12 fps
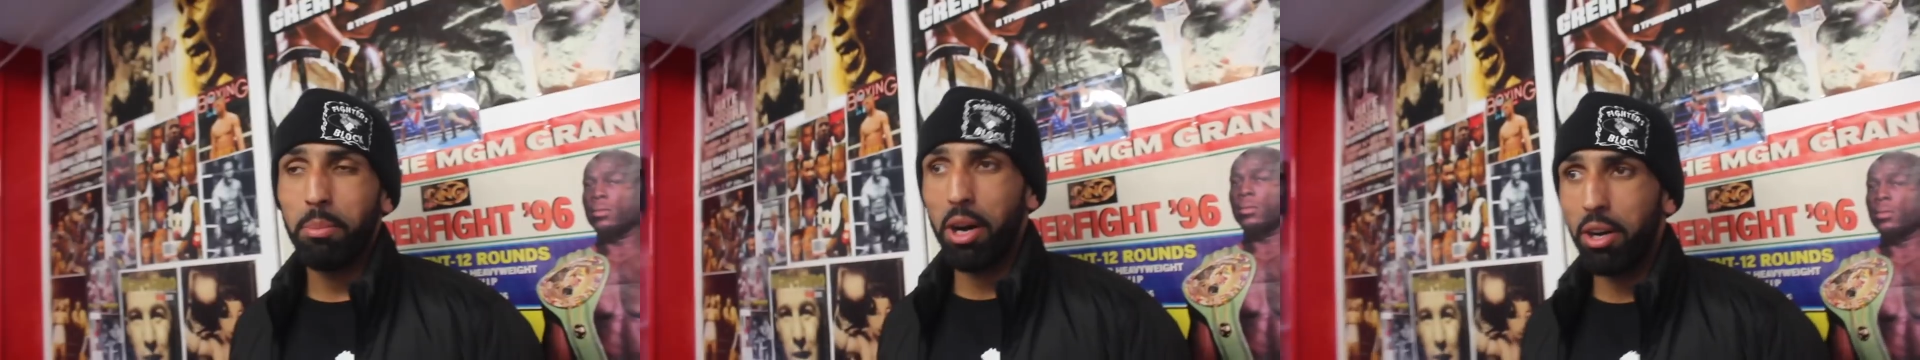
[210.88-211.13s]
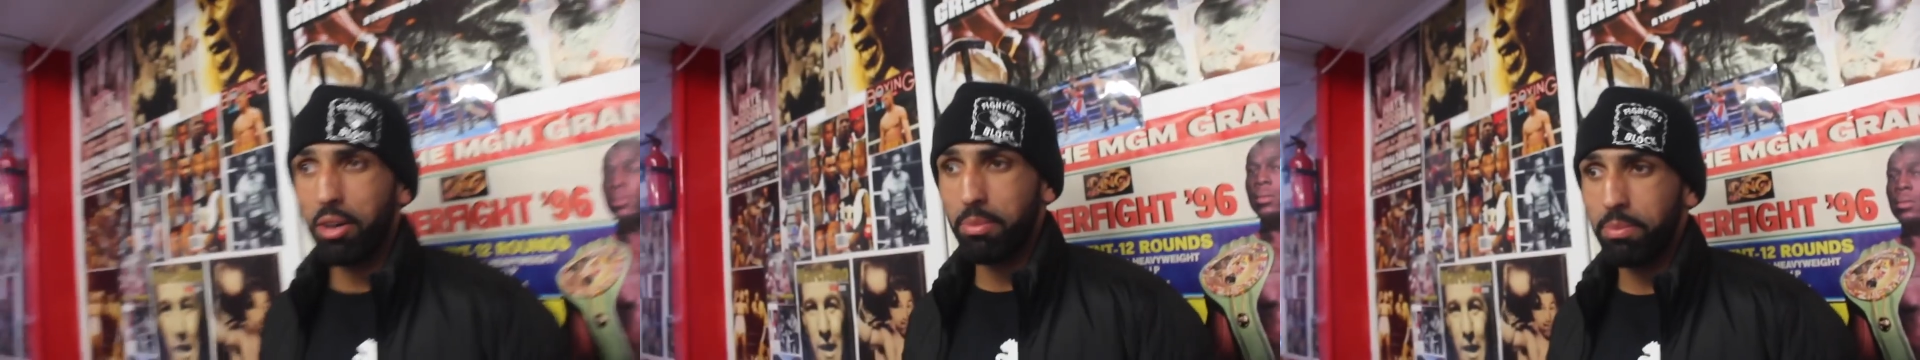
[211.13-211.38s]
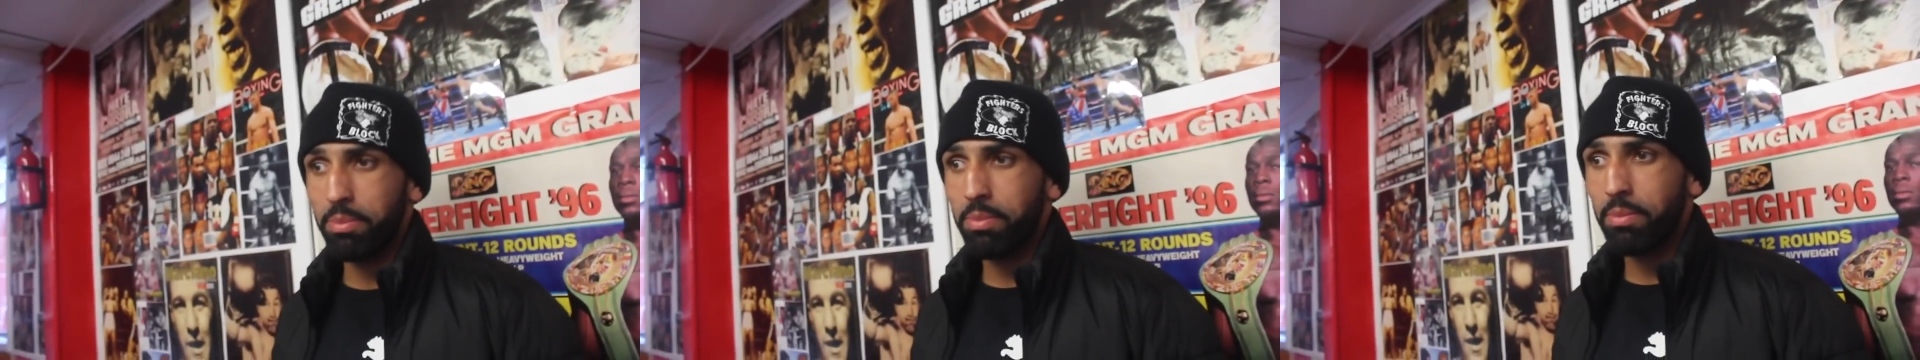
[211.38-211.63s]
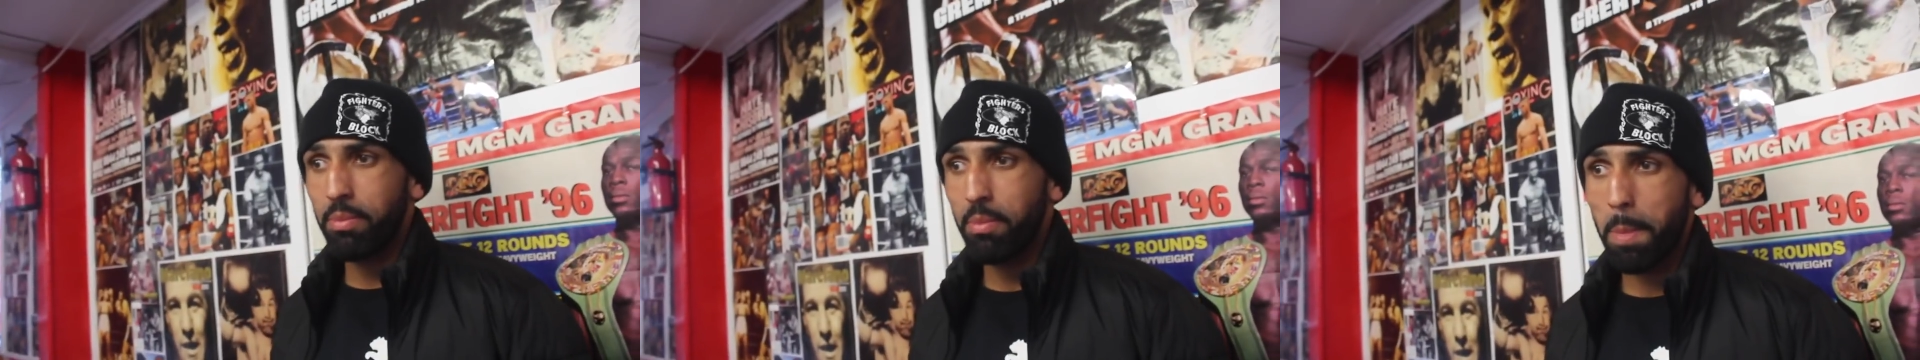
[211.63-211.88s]
Speaker 1: But um,
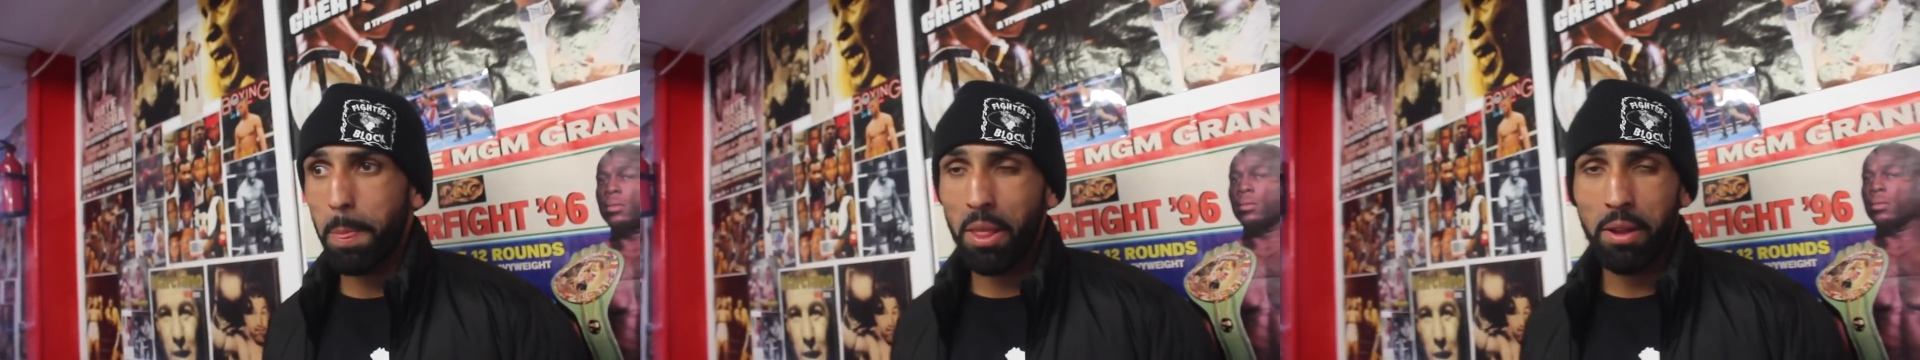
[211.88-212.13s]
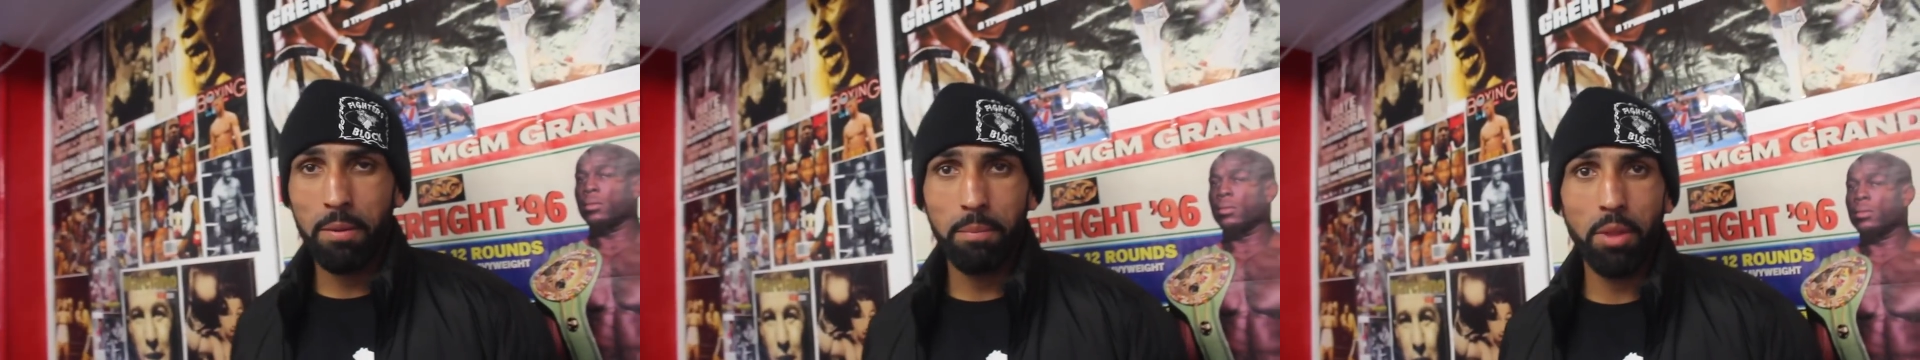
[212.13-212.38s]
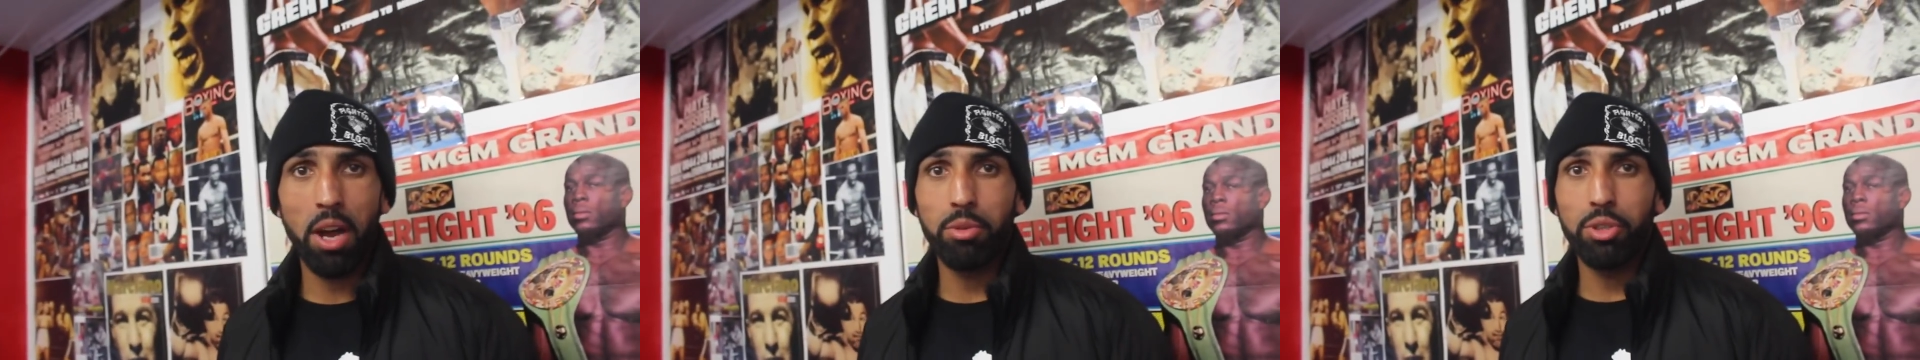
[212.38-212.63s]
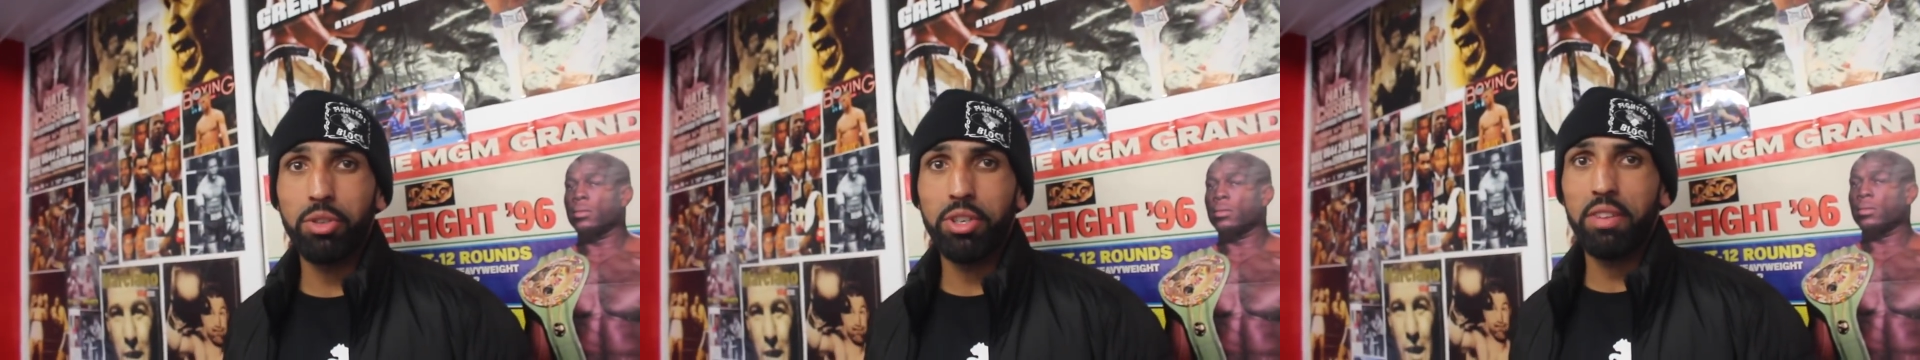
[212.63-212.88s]
no, it
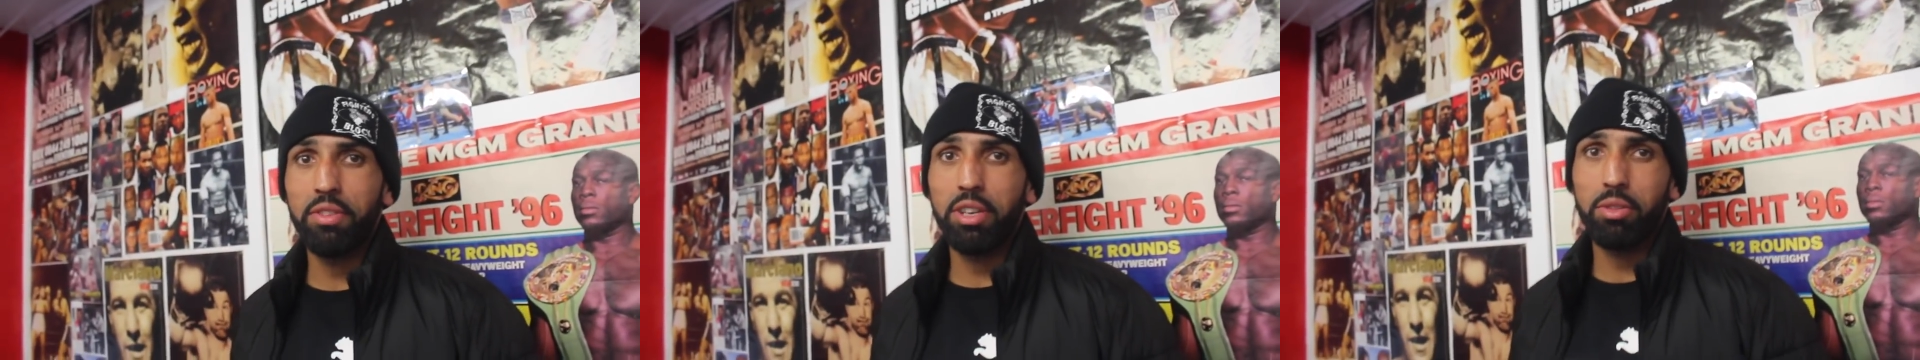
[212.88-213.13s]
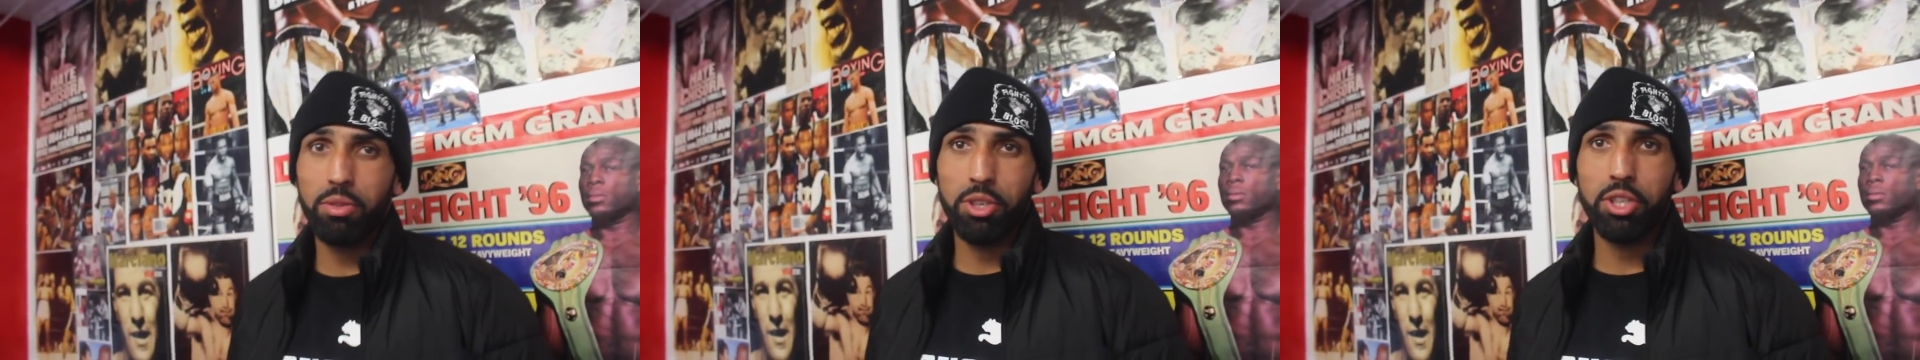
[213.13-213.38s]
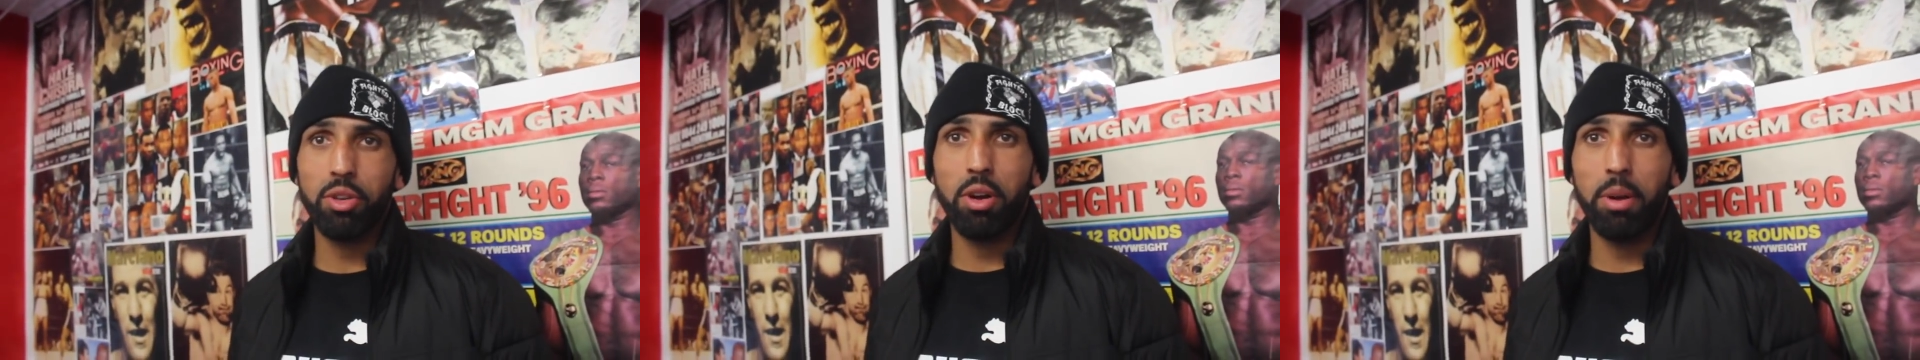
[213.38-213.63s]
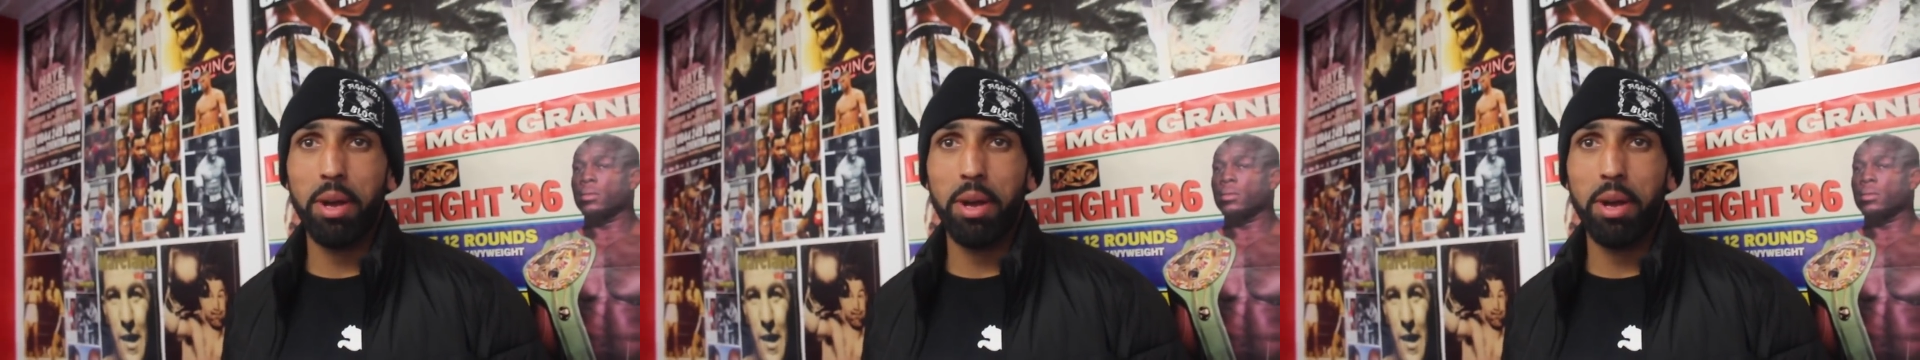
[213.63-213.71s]
was a good evening. Good to soak